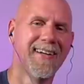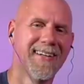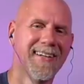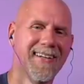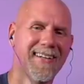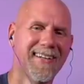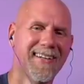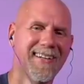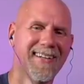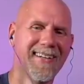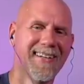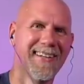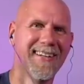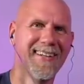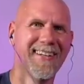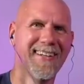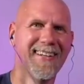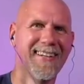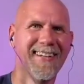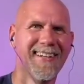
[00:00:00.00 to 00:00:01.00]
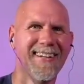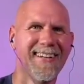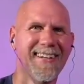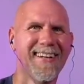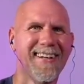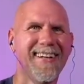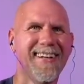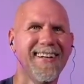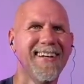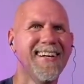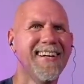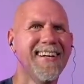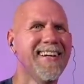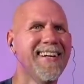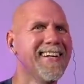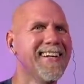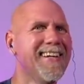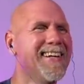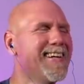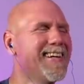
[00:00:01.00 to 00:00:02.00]

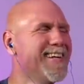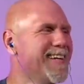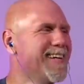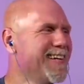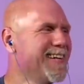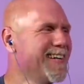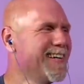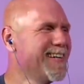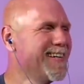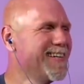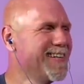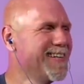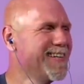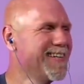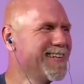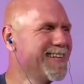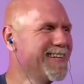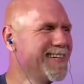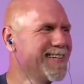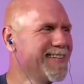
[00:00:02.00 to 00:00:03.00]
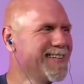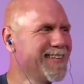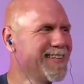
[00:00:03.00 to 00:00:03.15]
(not speaking)